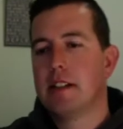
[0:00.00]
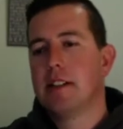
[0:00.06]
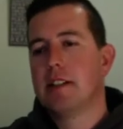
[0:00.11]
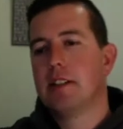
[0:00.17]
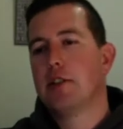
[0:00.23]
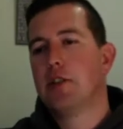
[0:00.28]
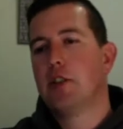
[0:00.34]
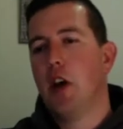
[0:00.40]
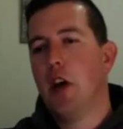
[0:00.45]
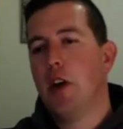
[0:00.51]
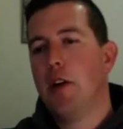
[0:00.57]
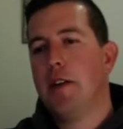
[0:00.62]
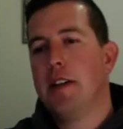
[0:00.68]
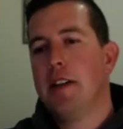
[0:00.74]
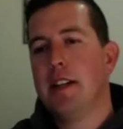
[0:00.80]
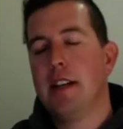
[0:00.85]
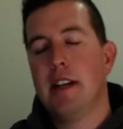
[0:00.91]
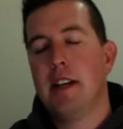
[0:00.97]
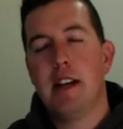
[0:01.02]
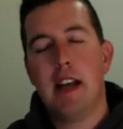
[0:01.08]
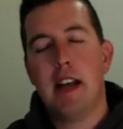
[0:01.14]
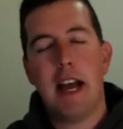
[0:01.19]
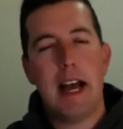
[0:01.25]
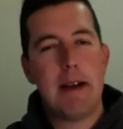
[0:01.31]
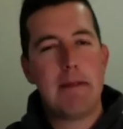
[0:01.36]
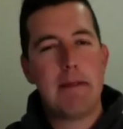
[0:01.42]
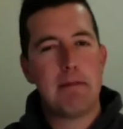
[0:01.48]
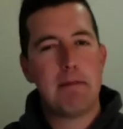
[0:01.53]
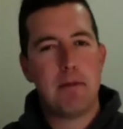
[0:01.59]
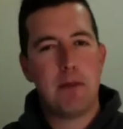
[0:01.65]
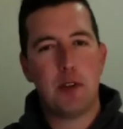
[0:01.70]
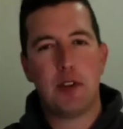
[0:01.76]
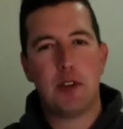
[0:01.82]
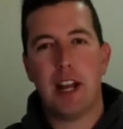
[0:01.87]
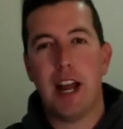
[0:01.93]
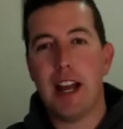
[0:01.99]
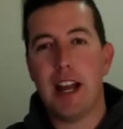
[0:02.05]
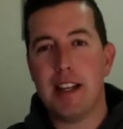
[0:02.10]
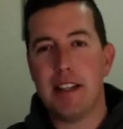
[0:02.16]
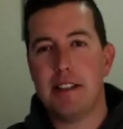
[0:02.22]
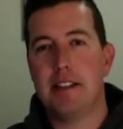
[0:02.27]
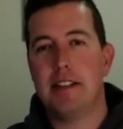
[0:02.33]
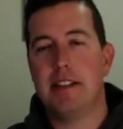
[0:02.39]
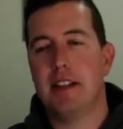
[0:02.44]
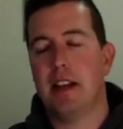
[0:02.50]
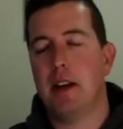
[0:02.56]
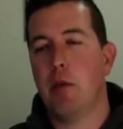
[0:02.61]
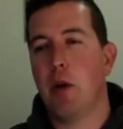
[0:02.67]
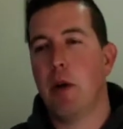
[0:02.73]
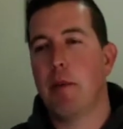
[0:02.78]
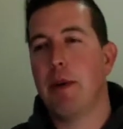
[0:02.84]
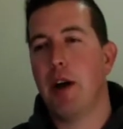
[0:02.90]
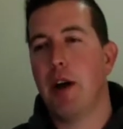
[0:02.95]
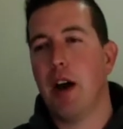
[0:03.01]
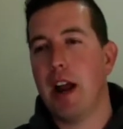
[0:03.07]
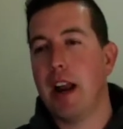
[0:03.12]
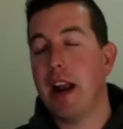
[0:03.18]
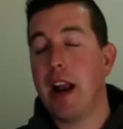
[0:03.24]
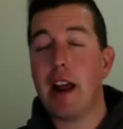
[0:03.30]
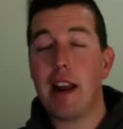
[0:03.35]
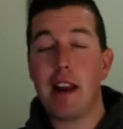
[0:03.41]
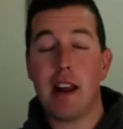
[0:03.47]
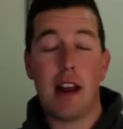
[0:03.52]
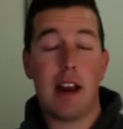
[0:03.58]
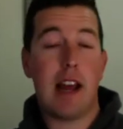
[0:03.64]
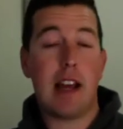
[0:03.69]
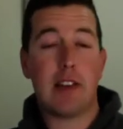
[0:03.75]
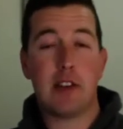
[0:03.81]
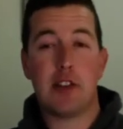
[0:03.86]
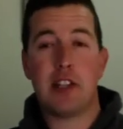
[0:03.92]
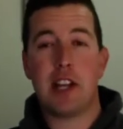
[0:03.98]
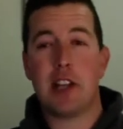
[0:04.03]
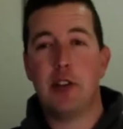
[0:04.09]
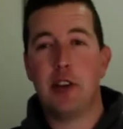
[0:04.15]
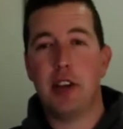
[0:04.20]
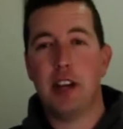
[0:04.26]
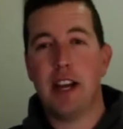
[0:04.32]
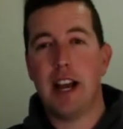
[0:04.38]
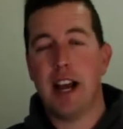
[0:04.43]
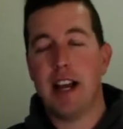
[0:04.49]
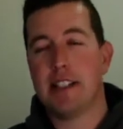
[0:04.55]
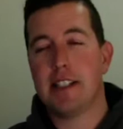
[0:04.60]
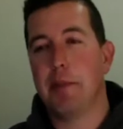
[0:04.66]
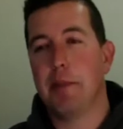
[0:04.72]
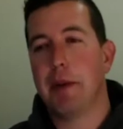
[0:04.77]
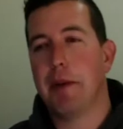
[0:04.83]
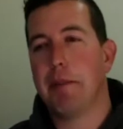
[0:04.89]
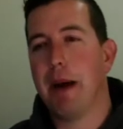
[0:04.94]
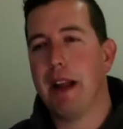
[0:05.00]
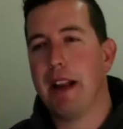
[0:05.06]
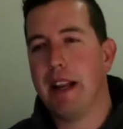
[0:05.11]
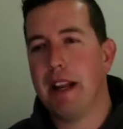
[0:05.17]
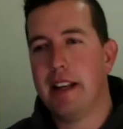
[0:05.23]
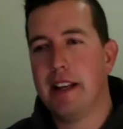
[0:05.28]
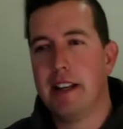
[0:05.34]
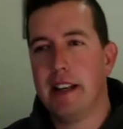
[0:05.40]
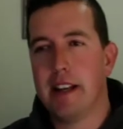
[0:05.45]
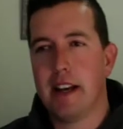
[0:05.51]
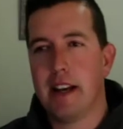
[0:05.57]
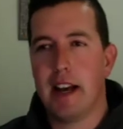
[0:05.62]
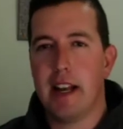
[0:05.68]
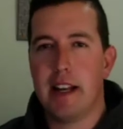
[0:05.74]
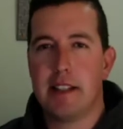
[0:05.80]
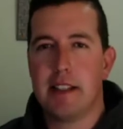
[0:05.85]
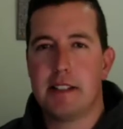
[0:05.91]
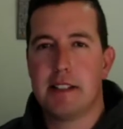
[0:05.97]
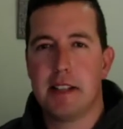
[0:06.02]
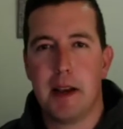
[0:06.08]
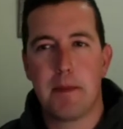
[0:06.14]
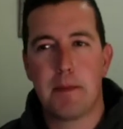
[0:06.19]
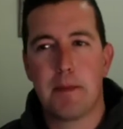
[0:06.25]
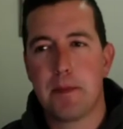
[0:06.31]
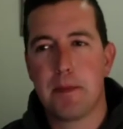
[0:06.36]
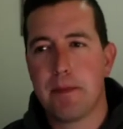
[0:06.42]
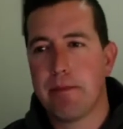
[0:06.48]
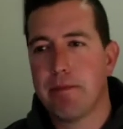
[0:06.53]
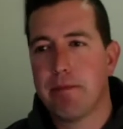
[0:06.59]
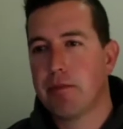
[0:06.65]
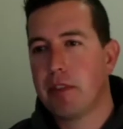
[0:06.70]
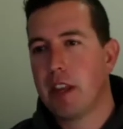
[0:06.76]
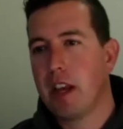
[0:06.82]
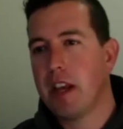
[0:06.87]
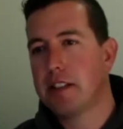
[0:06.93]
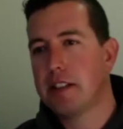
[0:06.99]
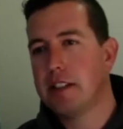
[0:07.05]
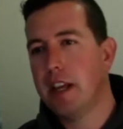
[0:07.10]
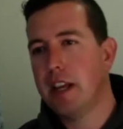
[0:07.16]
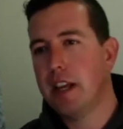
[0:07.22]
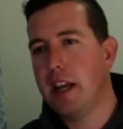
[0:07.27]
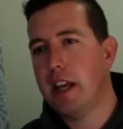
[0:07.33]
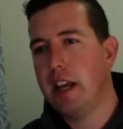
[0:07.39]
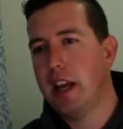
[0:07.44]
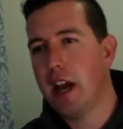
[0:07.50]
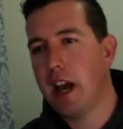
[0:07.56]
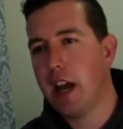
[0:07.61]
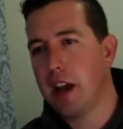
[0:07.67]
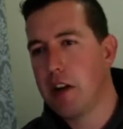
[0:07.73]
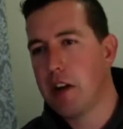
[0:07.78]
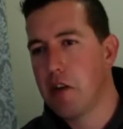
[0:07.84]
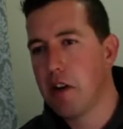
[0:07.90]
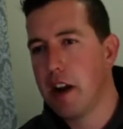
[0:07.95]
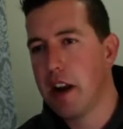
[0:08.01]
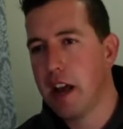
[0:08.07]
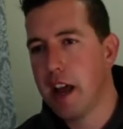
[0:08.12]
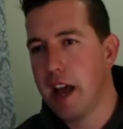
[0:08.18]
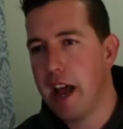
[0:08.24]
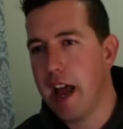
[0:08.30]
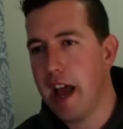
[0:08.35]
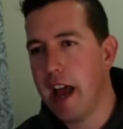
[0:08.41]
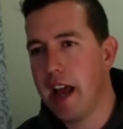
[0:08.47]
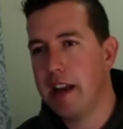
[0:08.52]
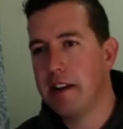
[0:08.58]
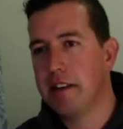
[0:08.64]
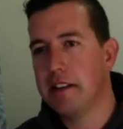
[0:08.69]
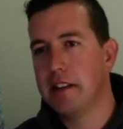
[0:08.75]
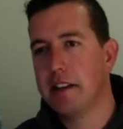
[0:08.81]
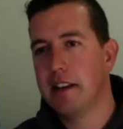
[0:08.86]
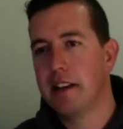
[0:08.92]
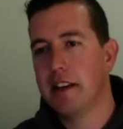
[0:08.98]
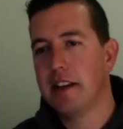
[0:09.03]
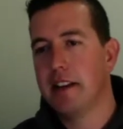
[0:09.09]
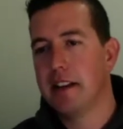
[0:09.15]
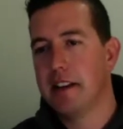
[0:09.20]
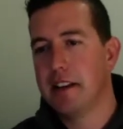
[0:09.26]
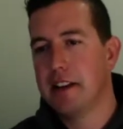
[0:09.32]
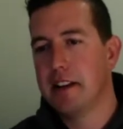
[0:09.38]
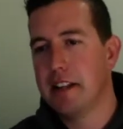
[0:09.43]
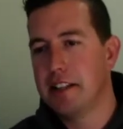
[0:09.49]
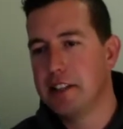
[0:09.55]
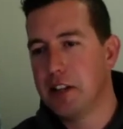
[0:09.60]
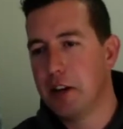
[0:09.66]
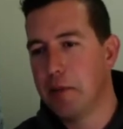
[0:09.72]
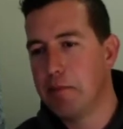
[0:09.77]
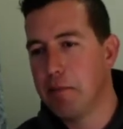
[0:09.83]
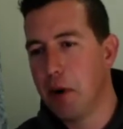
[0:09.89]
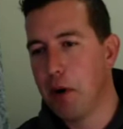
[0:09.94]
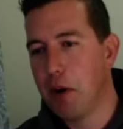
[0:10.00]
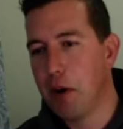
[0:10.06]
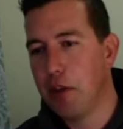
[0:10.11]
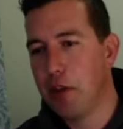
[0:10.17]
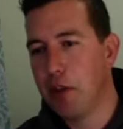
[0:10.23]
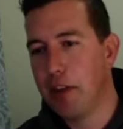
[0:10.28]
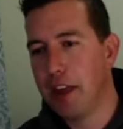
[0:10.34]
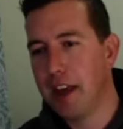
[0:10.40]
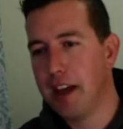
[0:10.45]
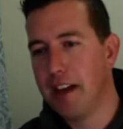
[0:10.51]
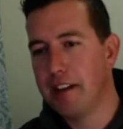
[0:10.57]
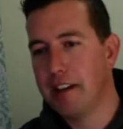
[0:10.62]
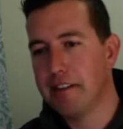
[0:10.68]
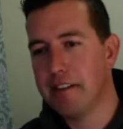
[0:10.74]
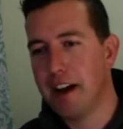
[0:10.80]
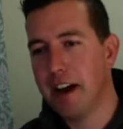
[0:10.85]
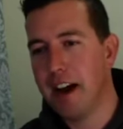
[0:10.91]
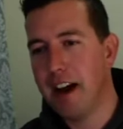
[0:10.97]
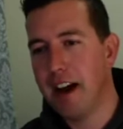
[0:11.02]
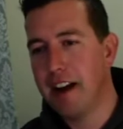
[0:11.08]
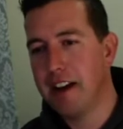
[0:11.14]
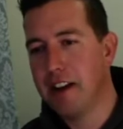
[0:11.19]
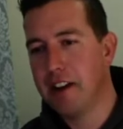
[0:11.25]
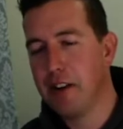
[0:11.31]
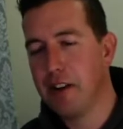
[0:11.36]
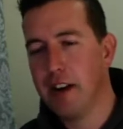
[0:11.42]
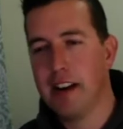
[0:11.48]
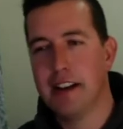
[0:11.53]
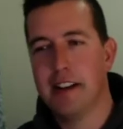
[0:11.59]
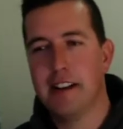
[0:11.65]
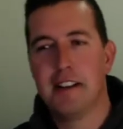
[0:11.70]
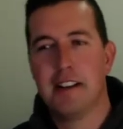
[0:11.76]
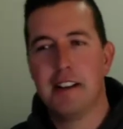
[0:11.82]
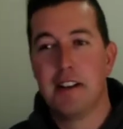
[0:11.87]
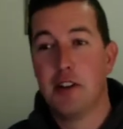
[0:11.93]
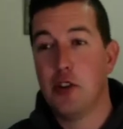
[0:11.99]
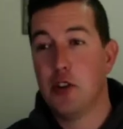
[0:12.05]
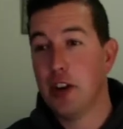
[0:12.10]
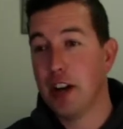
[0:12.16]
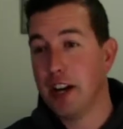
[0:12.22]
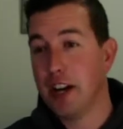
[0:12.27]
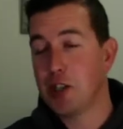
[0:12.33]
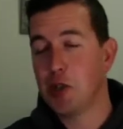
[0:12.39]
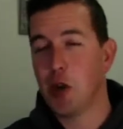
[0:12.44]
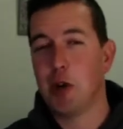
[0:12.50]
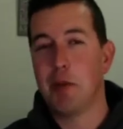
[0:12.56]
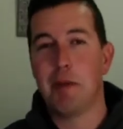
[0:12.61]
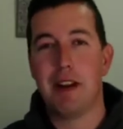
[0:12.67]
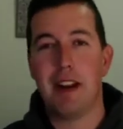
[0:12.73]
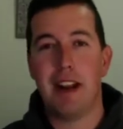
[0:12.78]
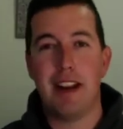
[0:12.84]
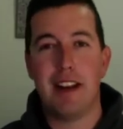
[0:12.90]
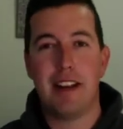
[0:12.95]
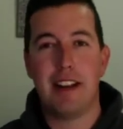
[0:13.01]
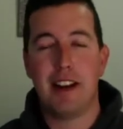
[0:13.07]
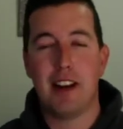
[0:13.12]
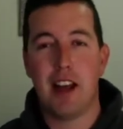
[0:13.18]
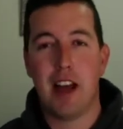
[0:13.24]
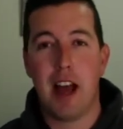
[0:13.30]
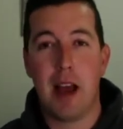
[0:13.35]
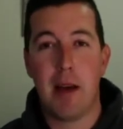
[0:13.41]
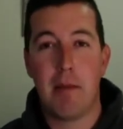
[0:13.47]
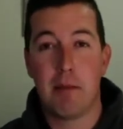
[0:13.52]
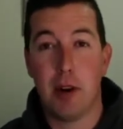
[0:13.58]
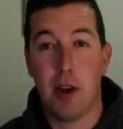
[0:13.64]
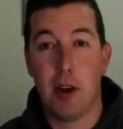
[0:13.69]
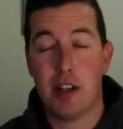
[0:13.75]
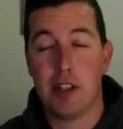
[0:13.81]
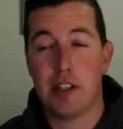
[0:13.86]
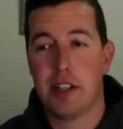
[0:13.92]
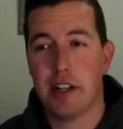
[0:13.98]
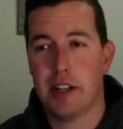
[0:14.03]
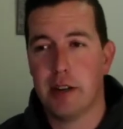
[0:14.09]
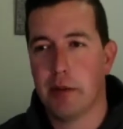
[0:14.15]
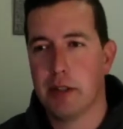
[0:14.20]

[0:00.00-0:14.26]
So for today's webinar, I'd like to chat to you guys a little bit about India. And it's I see Karina and Lindsay are both here. Hi, Karina. You guys joined me in India last year.